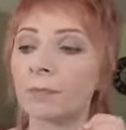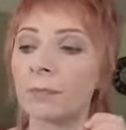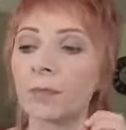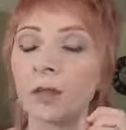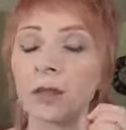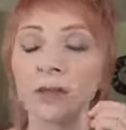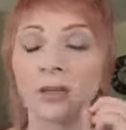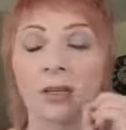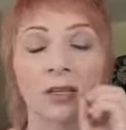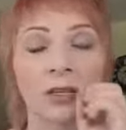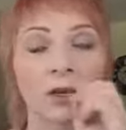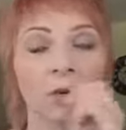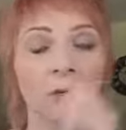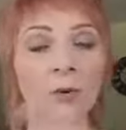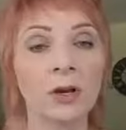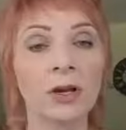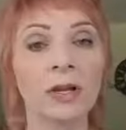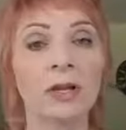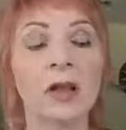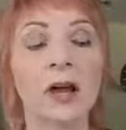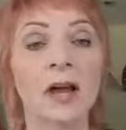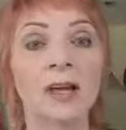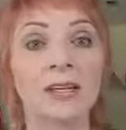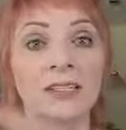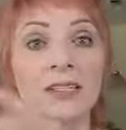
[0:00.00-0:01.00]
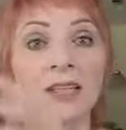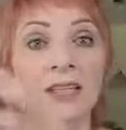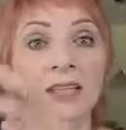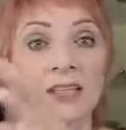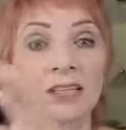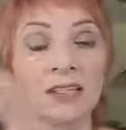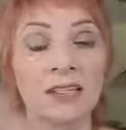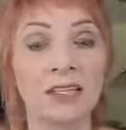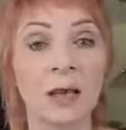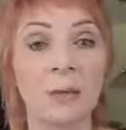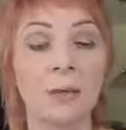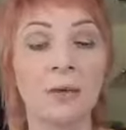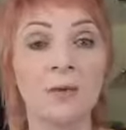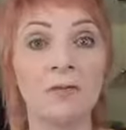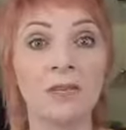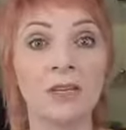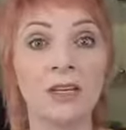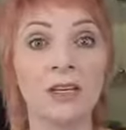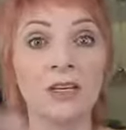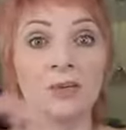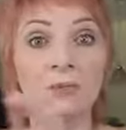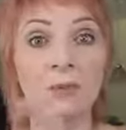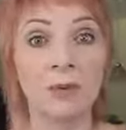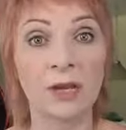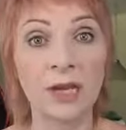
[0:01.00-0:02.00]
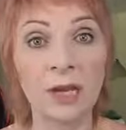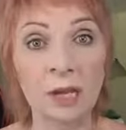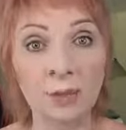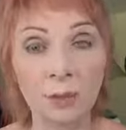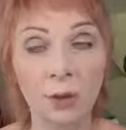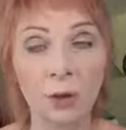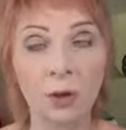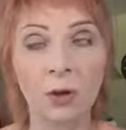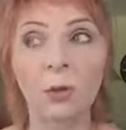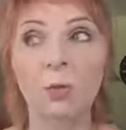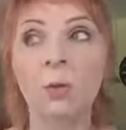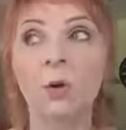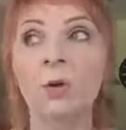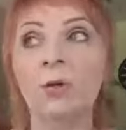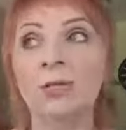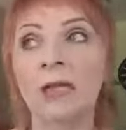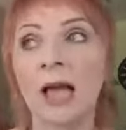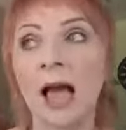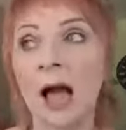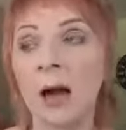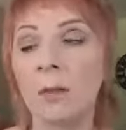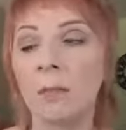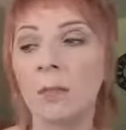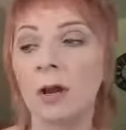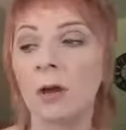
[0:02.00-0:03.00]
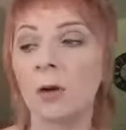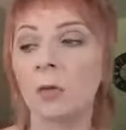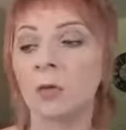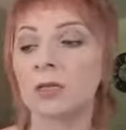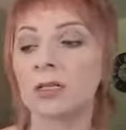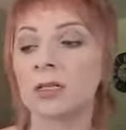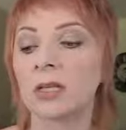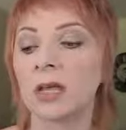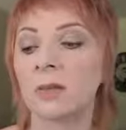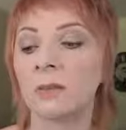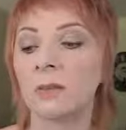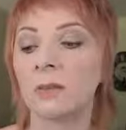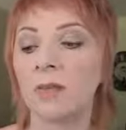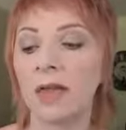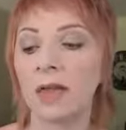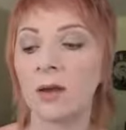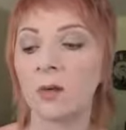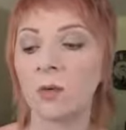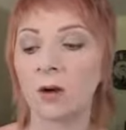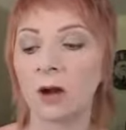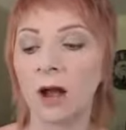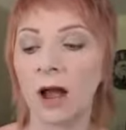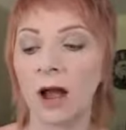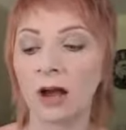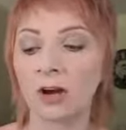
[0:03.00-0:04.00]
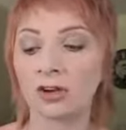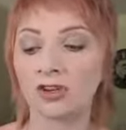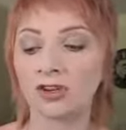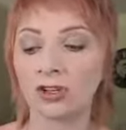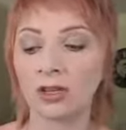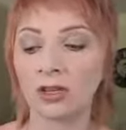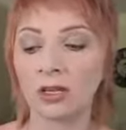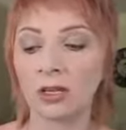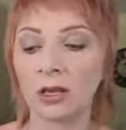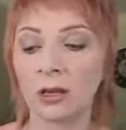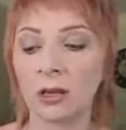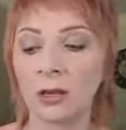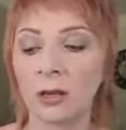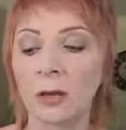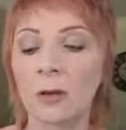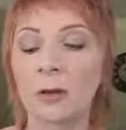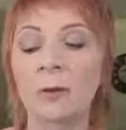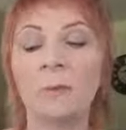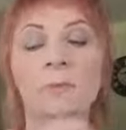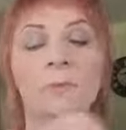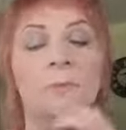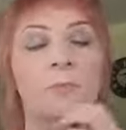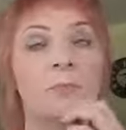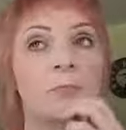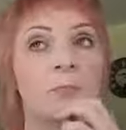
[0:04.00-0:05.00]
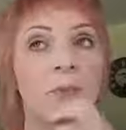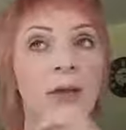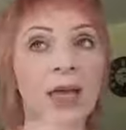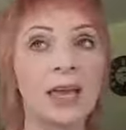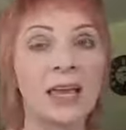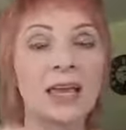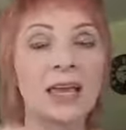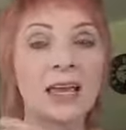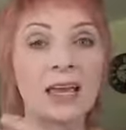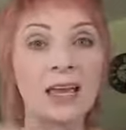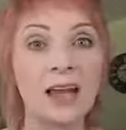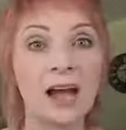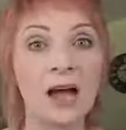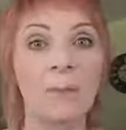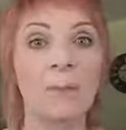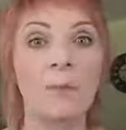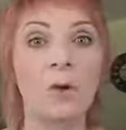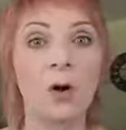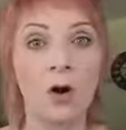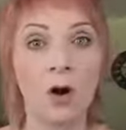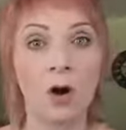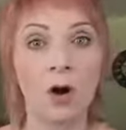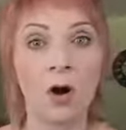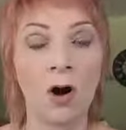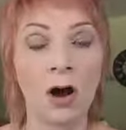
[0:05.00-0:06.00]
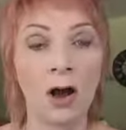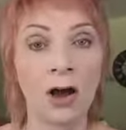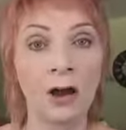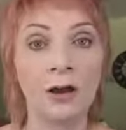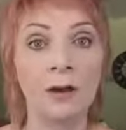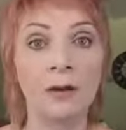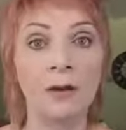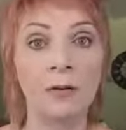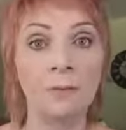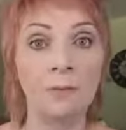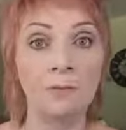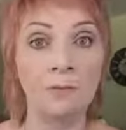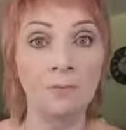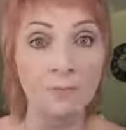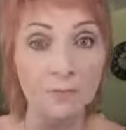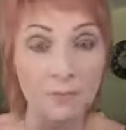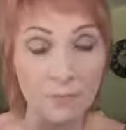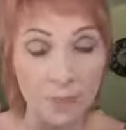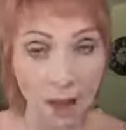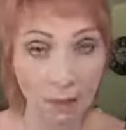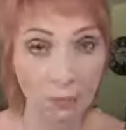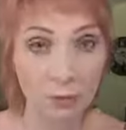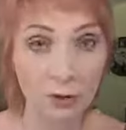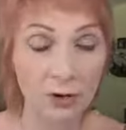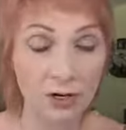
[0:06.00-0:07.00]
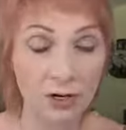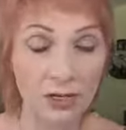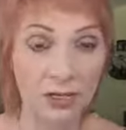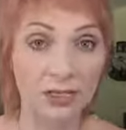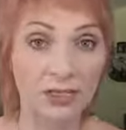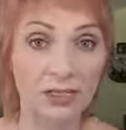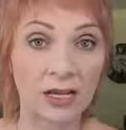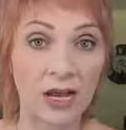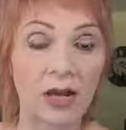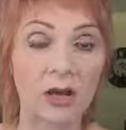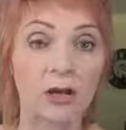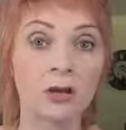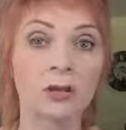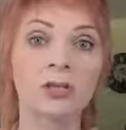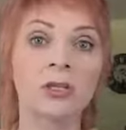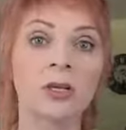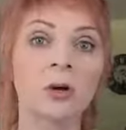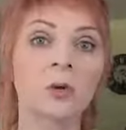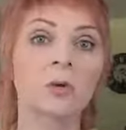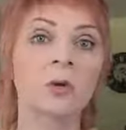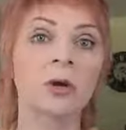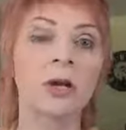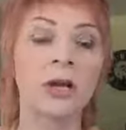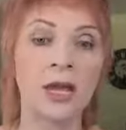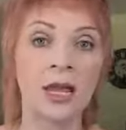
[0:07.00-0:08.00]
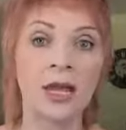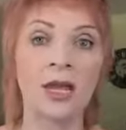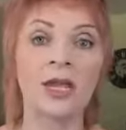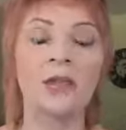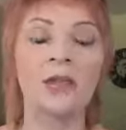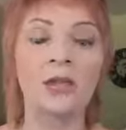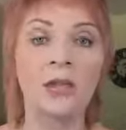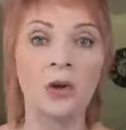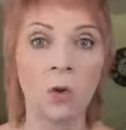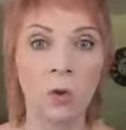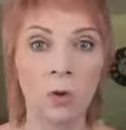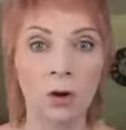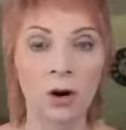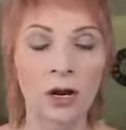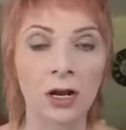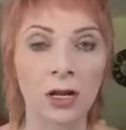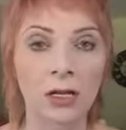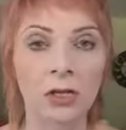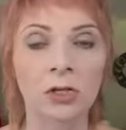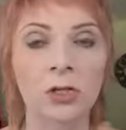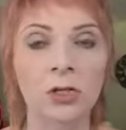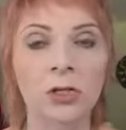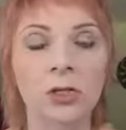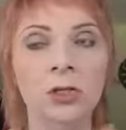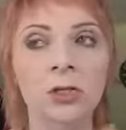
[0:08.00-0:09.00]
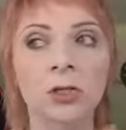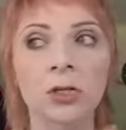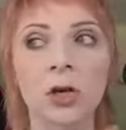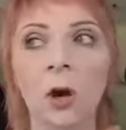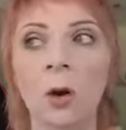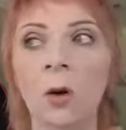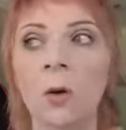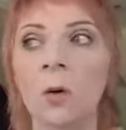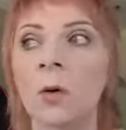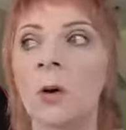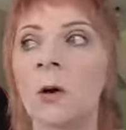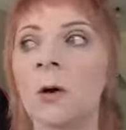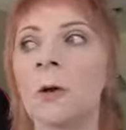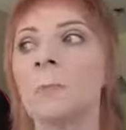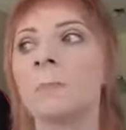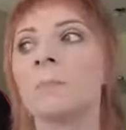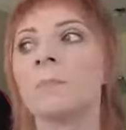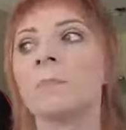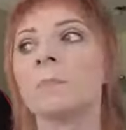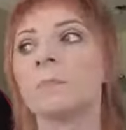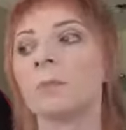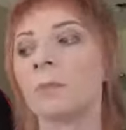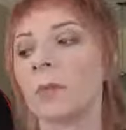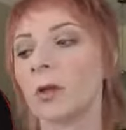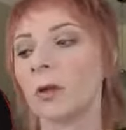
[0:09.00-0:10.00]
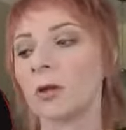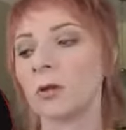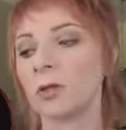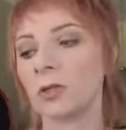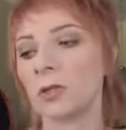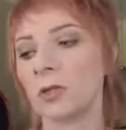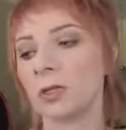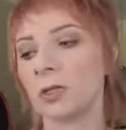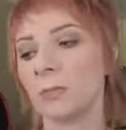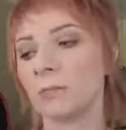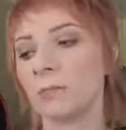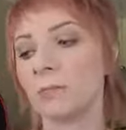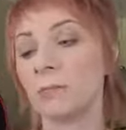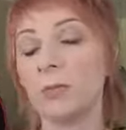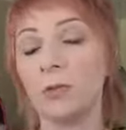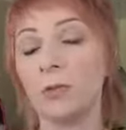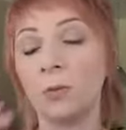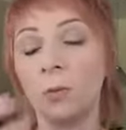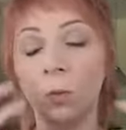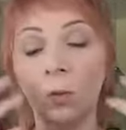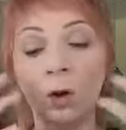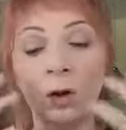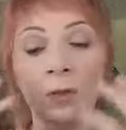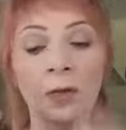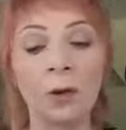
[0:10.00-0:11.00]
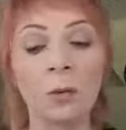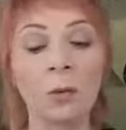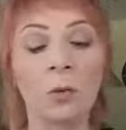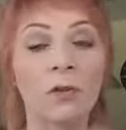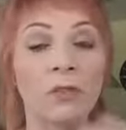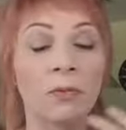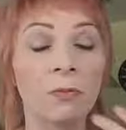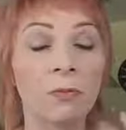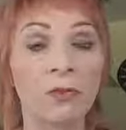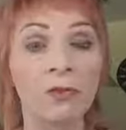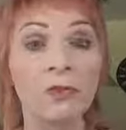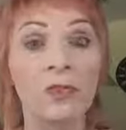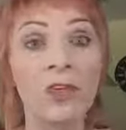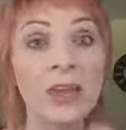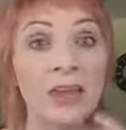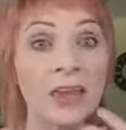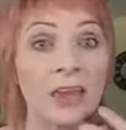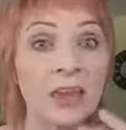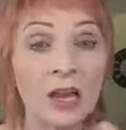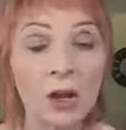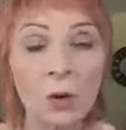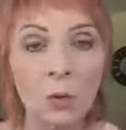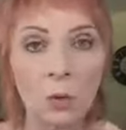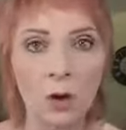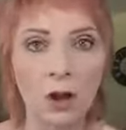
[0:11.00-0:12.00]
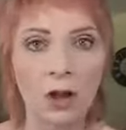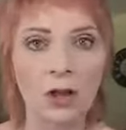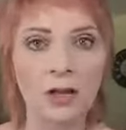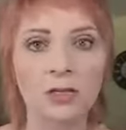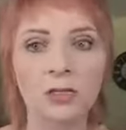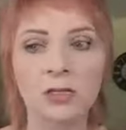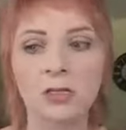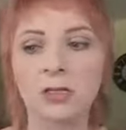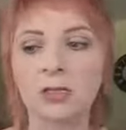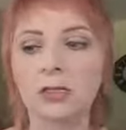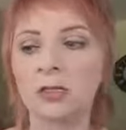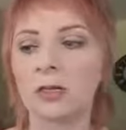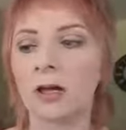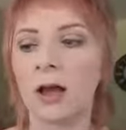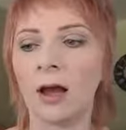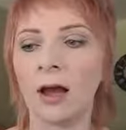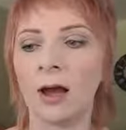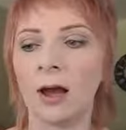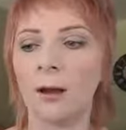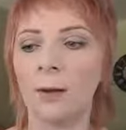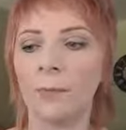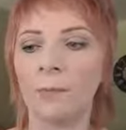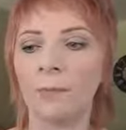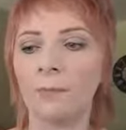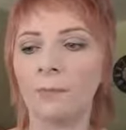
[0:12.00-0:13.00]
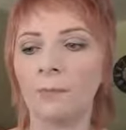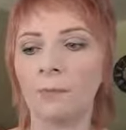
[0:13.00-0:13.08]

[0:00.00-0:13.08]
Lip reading: they realized that some of these people, what was happening was that they were actually picking up on memory cells that were in the organs. So what they were thinking was, a